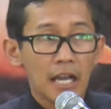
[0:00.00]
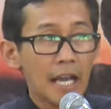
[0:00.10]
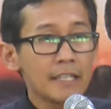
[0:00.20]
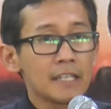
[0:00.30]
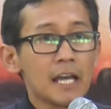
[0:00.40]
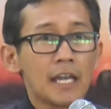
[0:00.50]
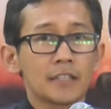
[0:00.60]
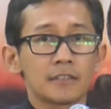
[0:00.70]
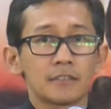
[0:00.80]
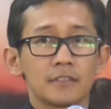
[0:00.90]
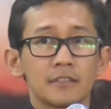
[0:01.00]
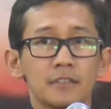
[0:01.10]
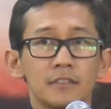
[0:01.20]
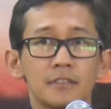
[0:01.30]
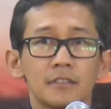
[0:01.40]
I'd like
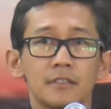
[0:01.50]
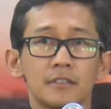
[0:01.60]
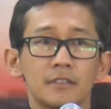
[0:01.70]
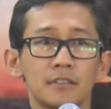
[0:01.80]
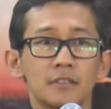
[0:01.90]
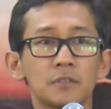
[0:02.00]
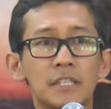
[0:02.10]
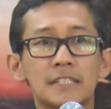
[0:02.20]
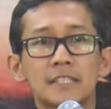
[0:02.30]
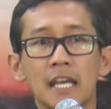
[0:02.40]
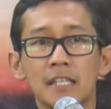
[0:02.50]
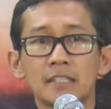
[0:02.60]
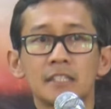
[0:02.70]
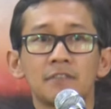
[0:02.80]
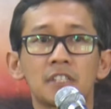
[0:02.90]
to extend
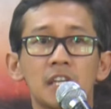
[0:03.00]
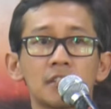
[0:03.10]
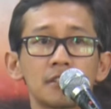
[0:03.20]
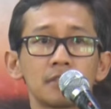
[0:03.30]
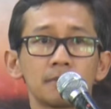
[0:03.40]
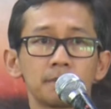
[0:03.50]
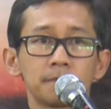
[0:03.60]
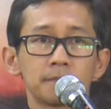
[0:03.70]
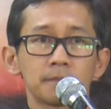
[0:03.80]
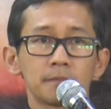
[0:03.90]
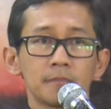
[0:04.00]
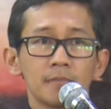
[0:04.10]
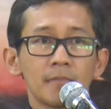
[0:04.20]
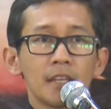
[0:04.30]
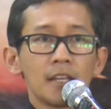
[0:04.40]
this invitation.
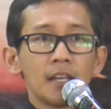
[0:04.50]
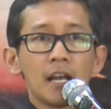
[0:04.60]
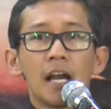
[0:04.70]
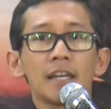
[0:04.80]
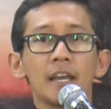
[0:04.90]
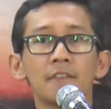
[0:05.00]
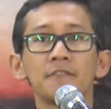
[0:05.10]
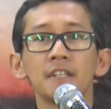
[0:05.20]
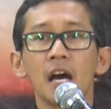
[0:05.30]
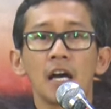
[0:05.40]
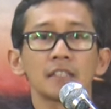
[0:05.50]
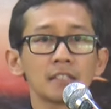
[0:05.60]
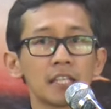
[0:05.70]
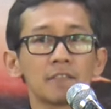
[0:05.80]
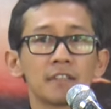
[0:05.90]
I have
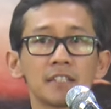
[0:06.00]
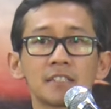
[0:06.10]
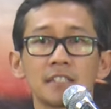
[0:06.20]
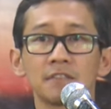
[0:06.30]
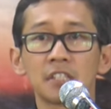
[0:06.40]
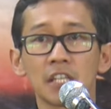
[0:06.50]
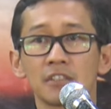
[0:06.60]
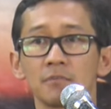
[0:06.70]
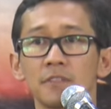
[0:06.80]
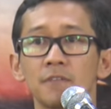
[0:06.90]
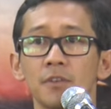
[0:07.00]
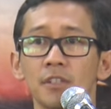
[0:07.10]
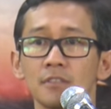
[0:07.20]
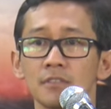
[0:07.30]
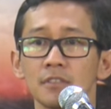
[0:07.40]
not given this invitation
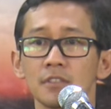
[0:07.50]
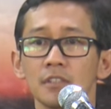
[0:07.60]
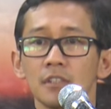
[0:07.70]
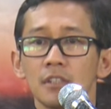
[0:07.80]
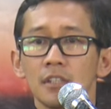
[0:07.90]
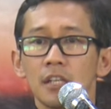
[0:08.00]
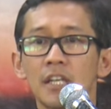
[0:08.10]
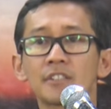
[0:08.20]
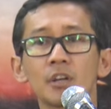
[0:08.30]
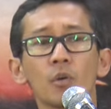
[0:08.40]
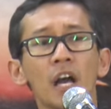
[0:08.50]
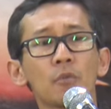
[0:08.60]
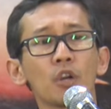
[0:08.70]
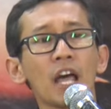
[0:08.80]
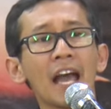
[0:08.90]
before. And so I
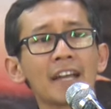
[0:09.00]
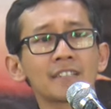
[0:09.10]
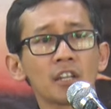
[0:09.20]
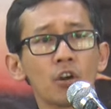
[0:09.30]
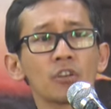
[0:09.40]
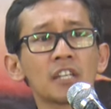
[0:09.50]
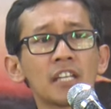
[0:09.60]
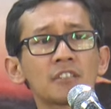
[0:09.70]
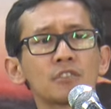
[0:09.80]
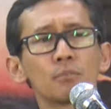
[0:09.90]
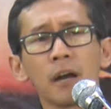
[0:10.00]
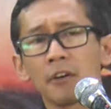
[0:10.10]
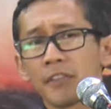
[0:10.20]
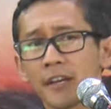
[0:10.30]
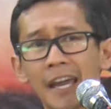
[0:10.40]
will ask the congregation to
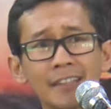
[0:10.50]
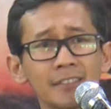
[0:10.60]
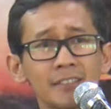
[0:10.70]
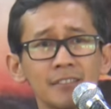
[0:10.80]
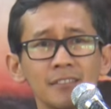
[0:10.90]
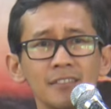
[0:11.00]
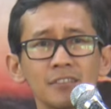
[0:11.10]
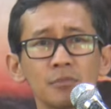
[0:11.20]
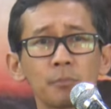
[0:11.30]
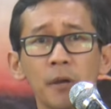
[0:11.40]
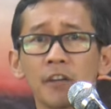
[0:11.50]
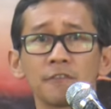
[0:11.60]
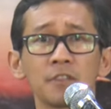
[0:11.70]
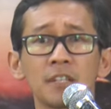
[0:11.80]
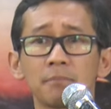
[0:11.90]
bow their heads, to
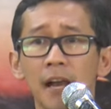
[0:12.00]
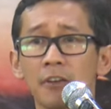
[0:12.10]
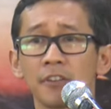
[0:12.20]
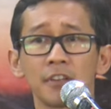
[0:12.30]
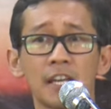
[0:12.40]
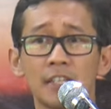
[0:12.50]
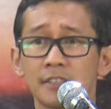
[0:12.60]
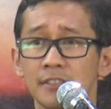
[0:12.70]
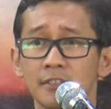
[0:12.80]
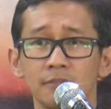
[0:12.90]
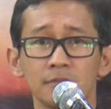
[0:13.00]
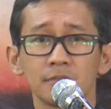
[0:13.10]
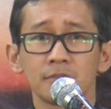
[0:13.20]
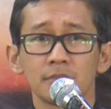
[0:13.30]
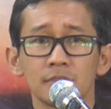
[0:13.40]
prayerfully bow their heads
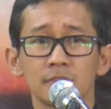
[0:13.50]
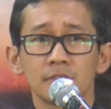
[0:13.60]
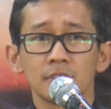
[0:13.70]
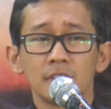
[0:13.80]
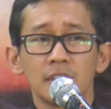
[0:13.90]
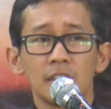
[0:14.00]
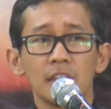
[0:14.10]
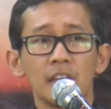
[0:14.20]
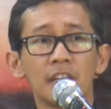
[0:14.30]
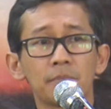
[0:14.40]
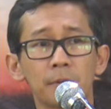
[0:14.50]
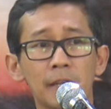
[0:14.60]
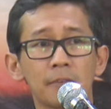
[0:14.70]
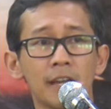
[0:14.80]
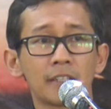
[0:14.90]
and
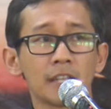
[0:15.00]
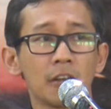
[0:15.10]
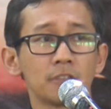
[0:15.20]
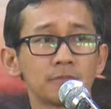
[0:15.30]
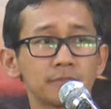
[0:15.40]
pray right now.